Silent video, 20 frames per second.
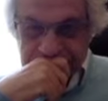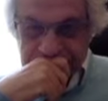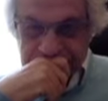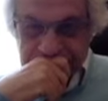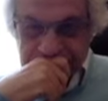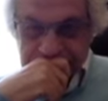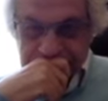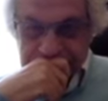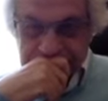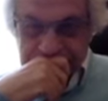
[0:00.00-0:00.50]

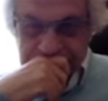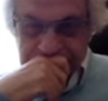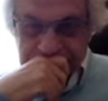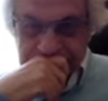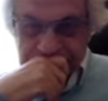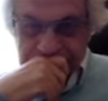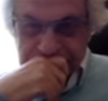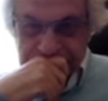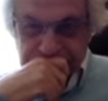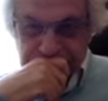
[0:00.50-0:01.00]

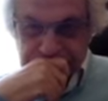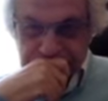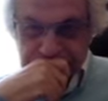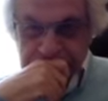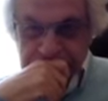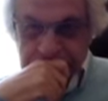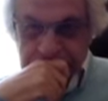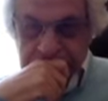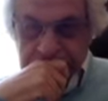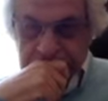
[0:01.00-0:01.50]

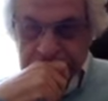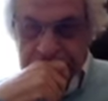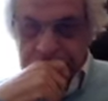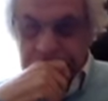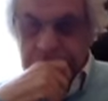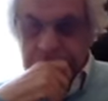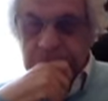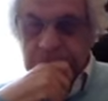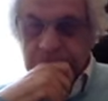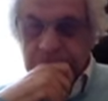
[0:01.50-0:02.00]

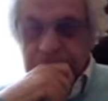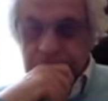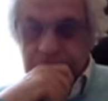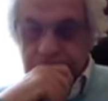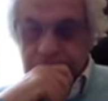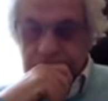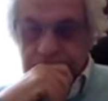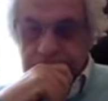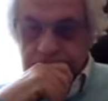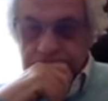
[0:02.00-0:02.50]

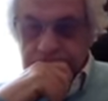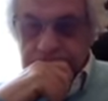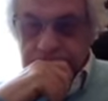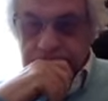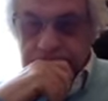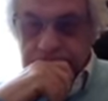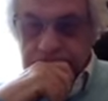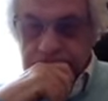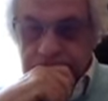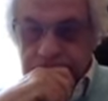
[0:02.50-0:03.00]

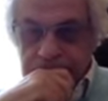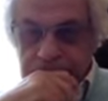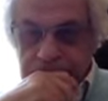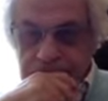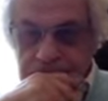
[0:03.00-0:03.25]
(silent)